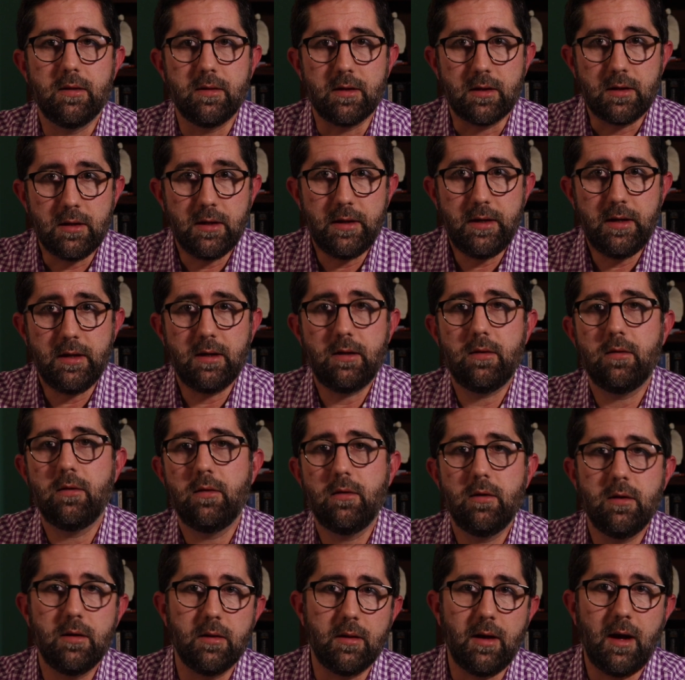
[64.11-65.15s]
the clinic,
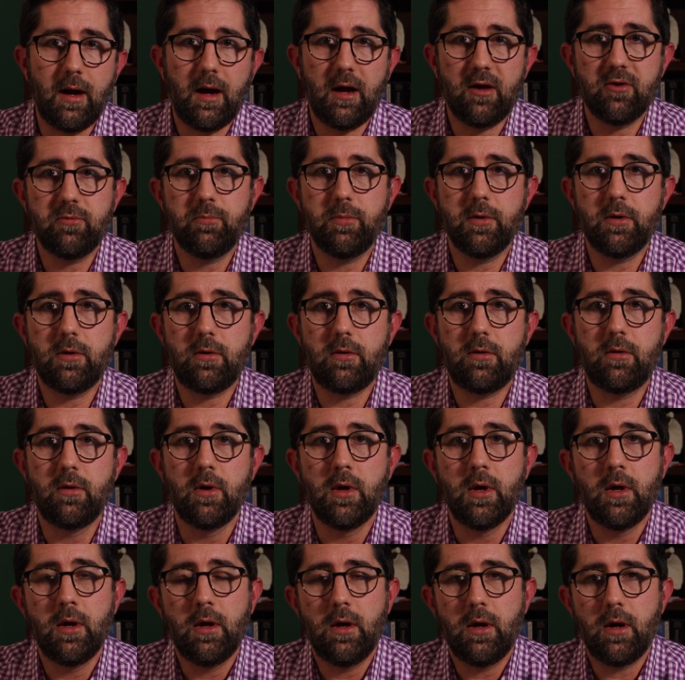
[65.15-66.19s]
in the hospital,
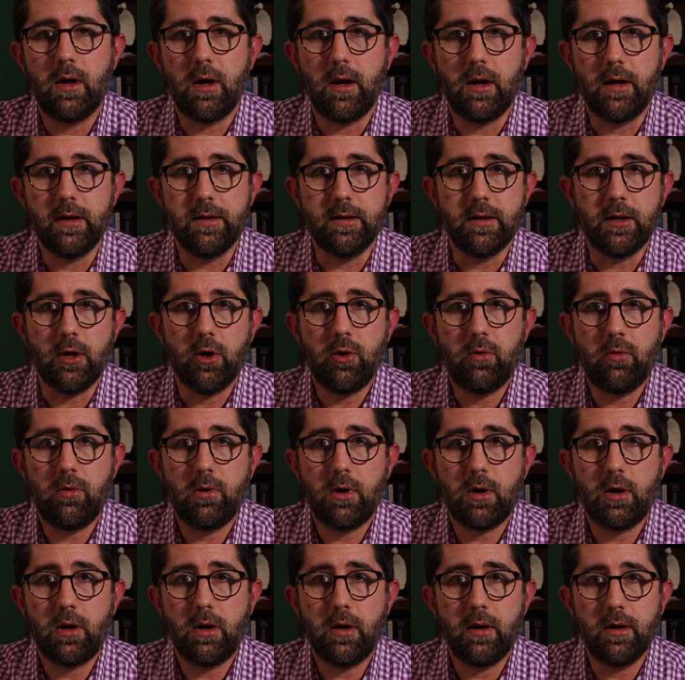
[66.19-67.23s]
in the
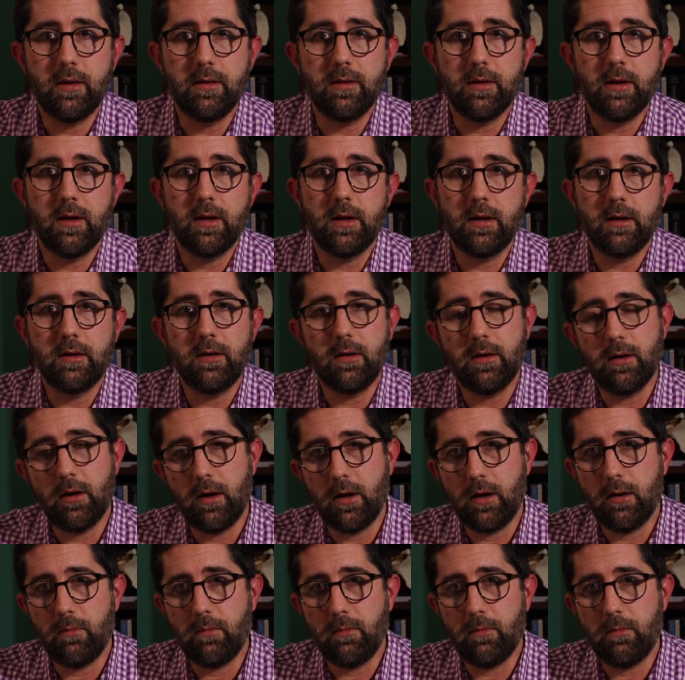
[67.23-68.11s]
OR, and then